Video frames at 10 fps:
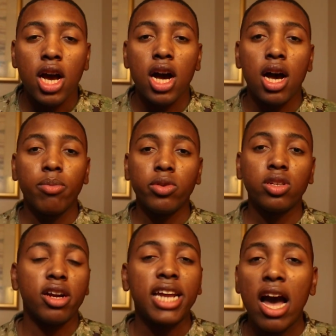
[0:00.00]
Um, you
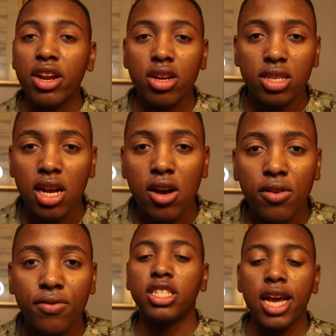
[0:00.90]
start doubting
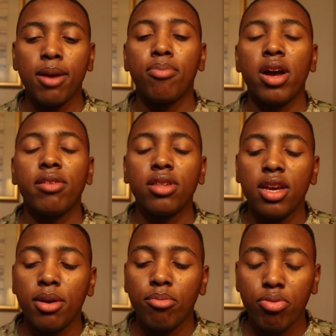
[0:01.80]
yourself. Take a breath,
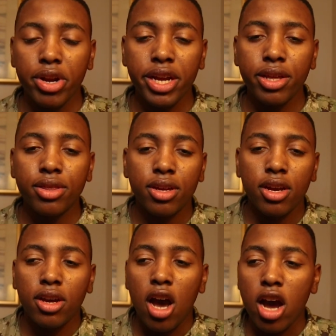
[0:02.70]
breathe,
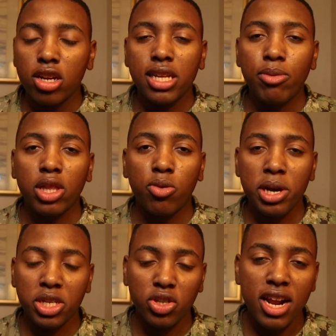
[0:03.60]
understand what the
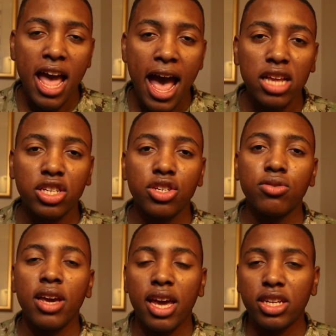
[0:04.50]
question's trying to ask
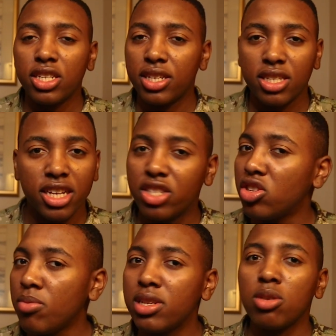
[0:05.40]
you, and just, because
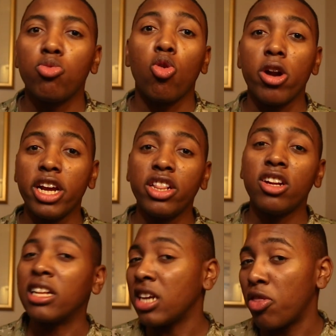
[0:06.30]
there's gonna be some wording in
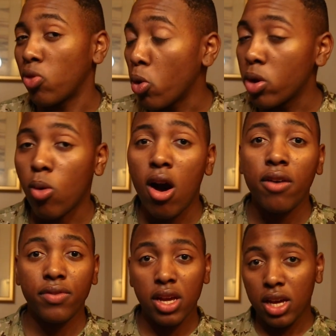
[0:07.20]
there that's gonna throw you
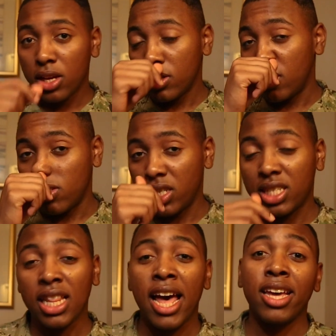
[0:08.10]
off. So
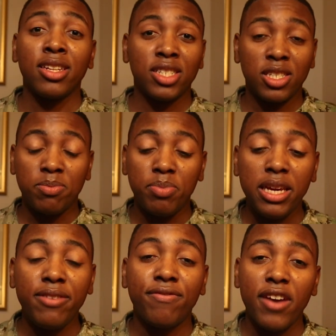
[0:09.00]
just like, just
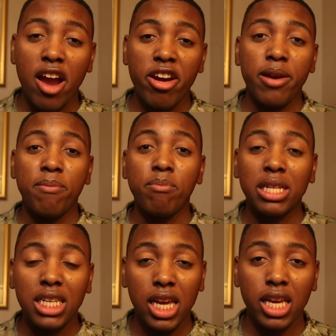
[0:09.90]
be very
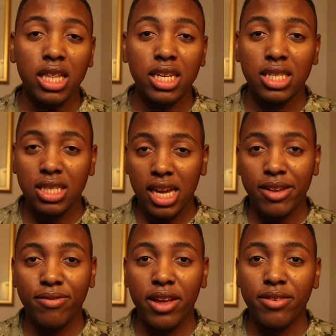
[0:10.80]
meticulous
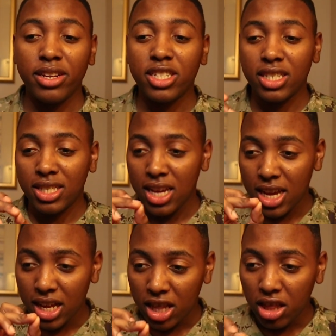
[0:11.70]
and, and, and just
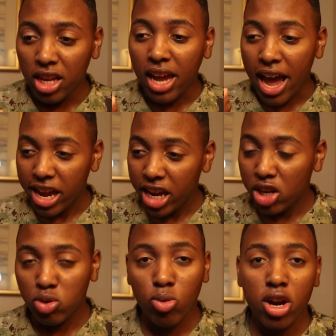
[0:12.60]
look at
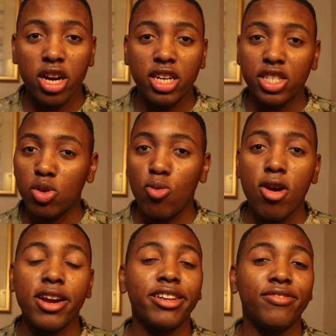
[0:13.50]
each word, because the
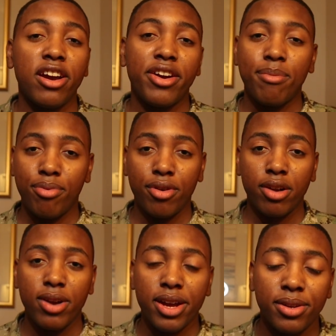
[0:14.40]
wording is very
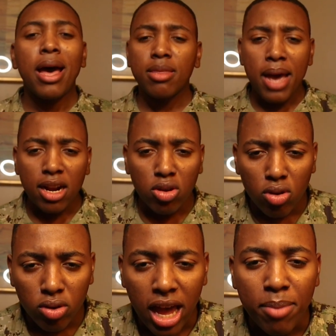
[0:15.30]
important, right?
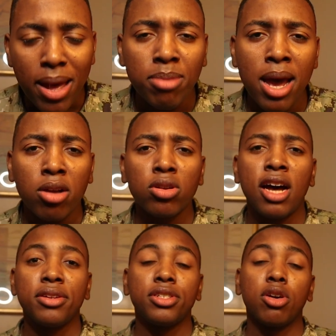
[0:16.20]
Mathematical, yeah, mathematical
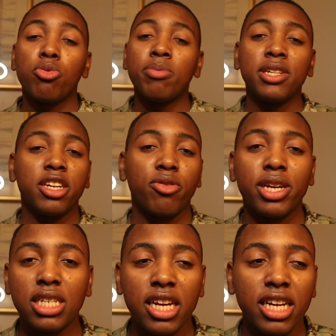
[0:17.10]
knowledge. So arithmetic
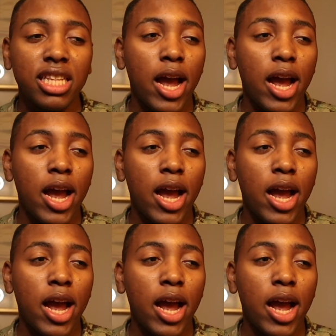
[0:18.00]
reasoning is